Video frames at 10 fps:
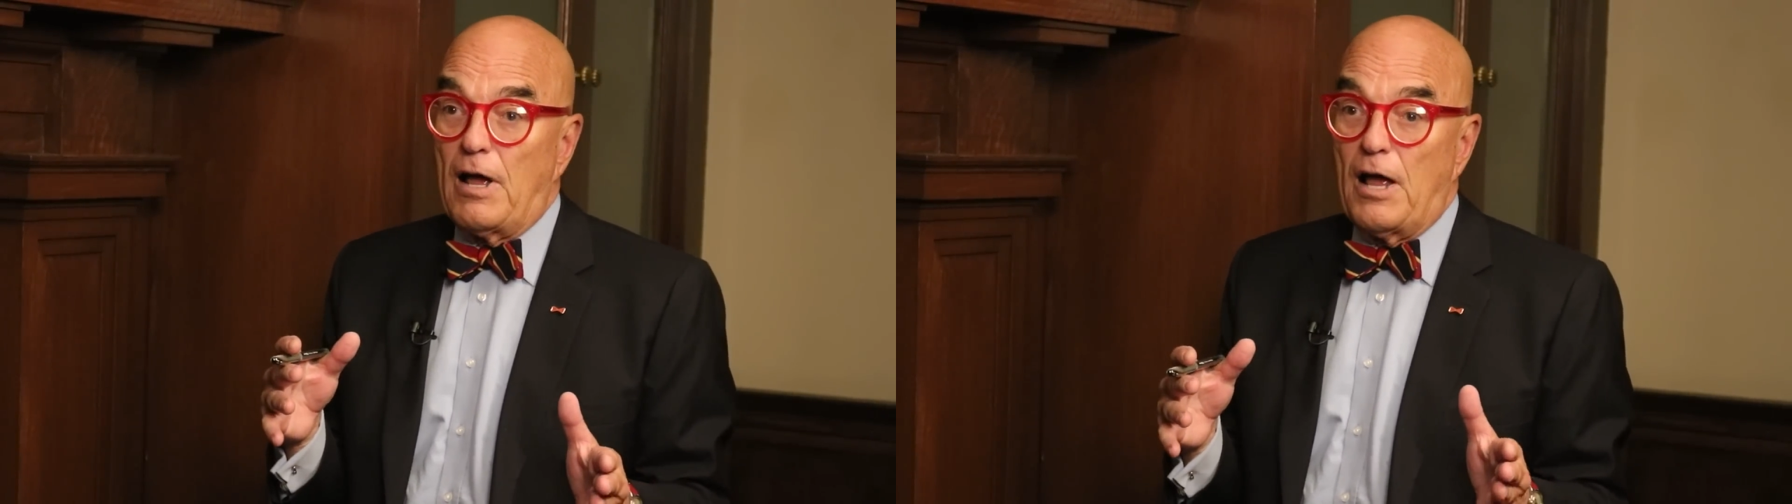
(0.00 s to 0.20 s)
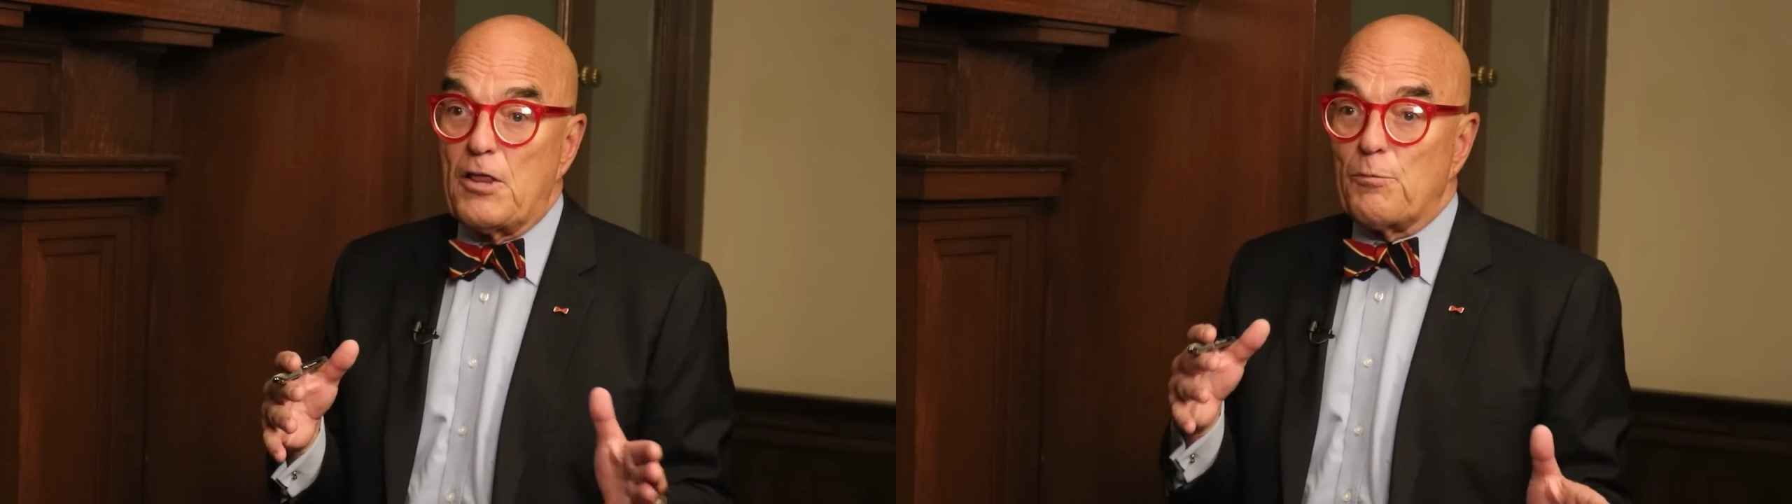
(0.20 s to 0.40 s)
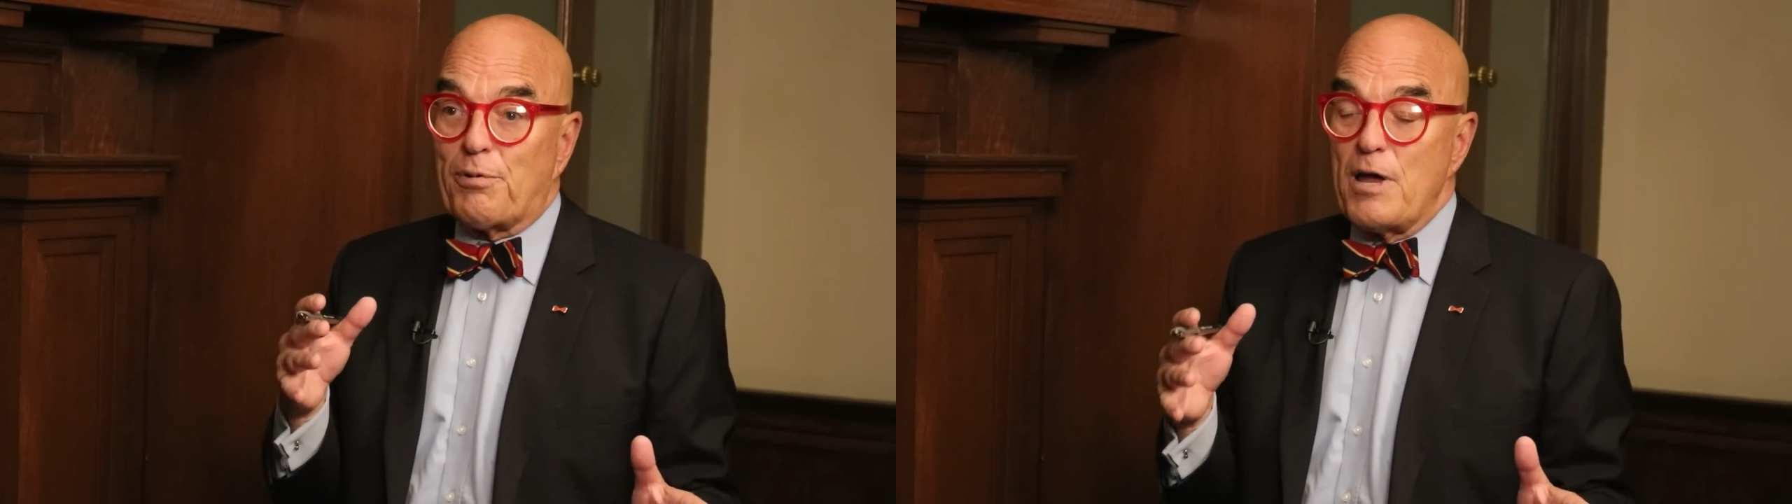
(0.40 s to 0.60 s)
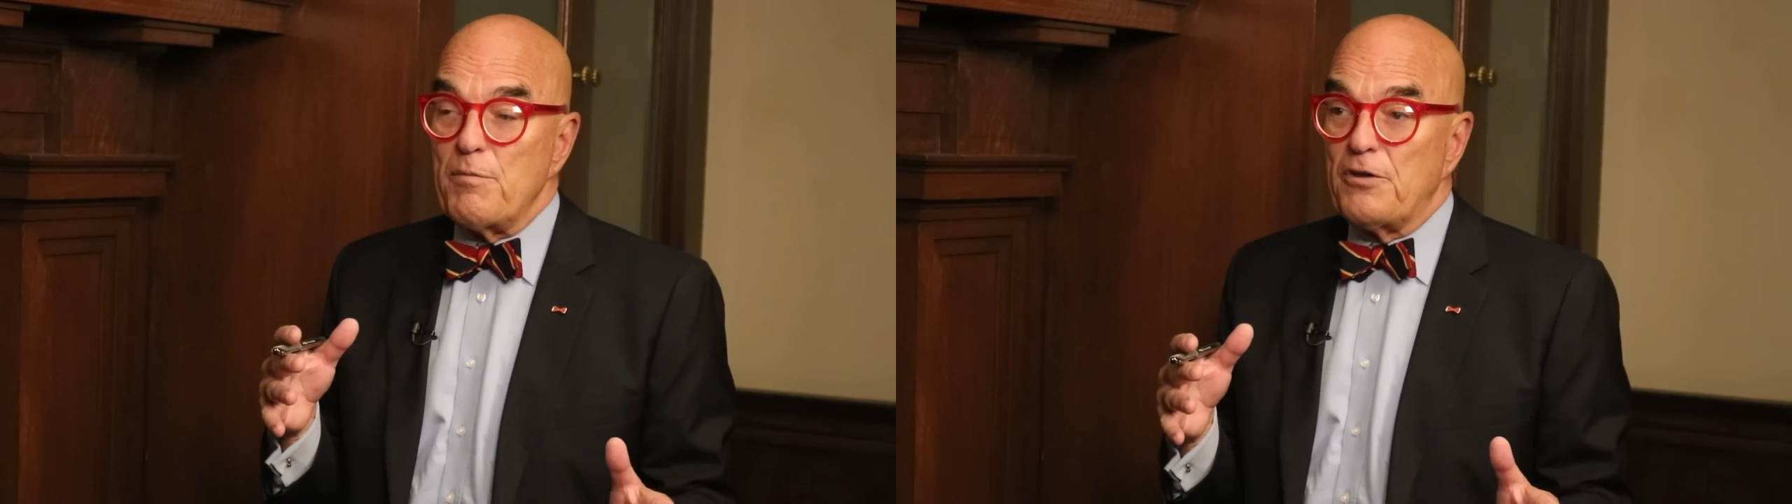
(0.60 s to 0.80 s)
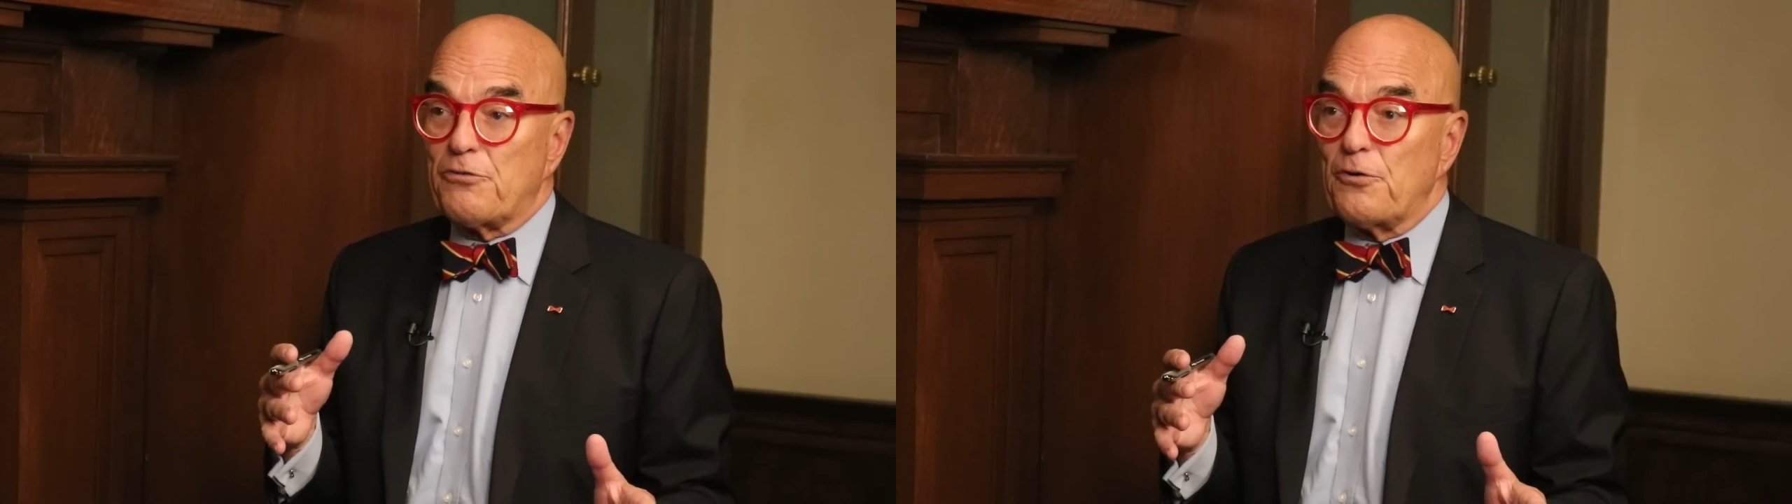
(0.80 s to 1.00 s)
Other prime
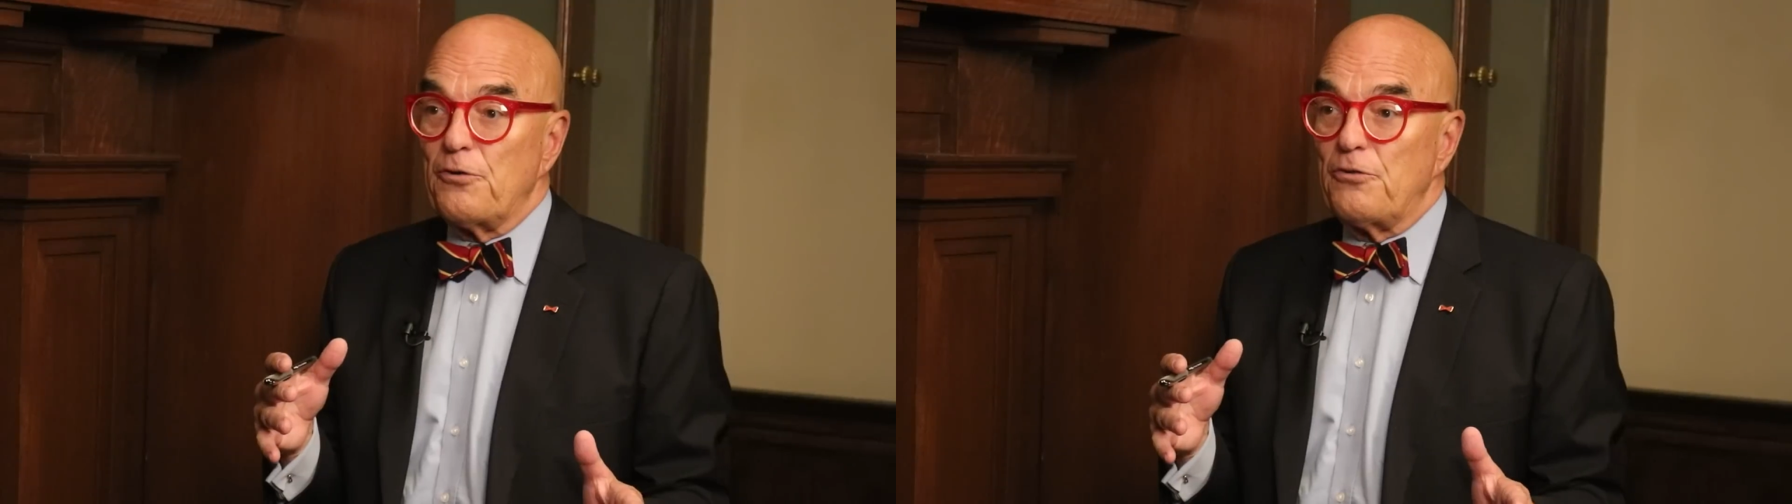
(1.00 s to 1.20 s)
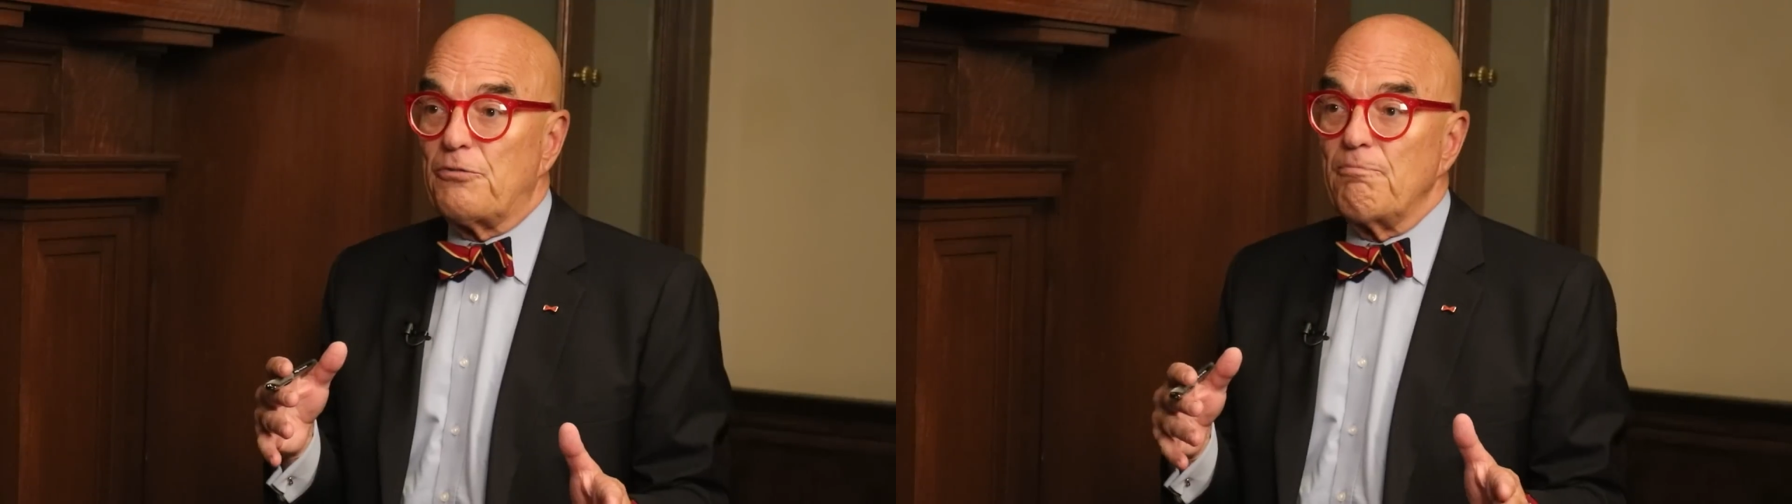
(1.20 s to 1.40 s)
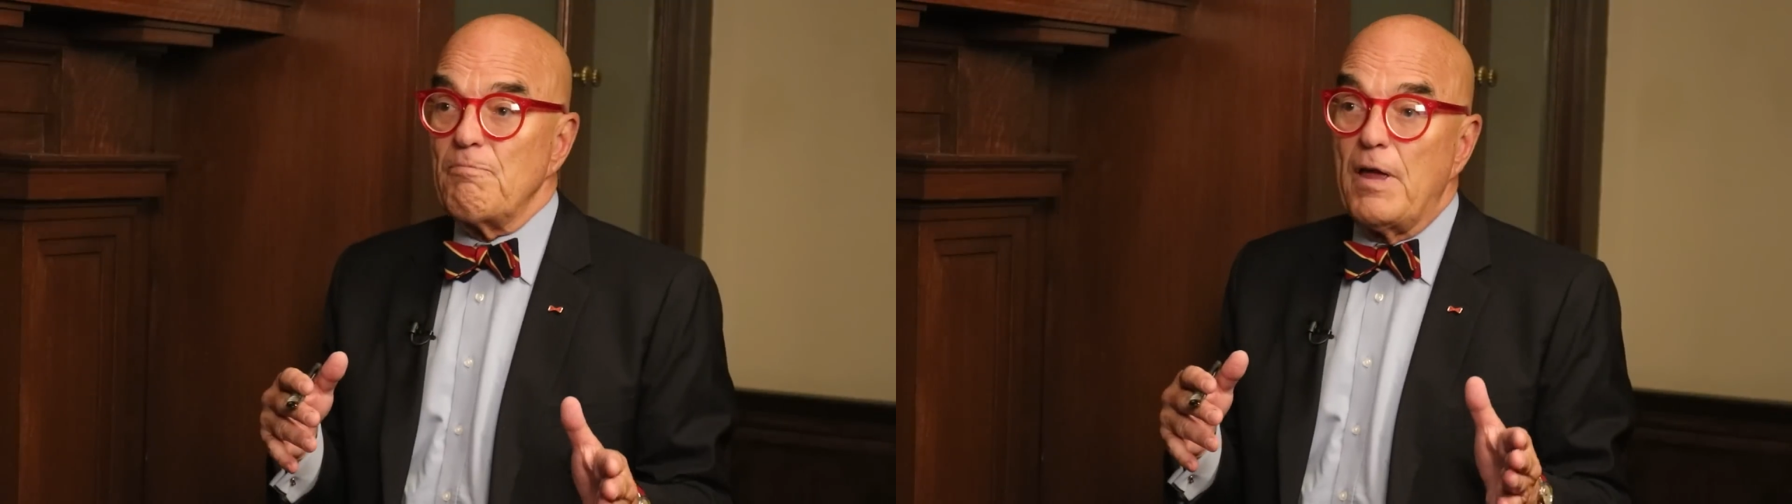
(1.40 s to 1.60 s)
ministers,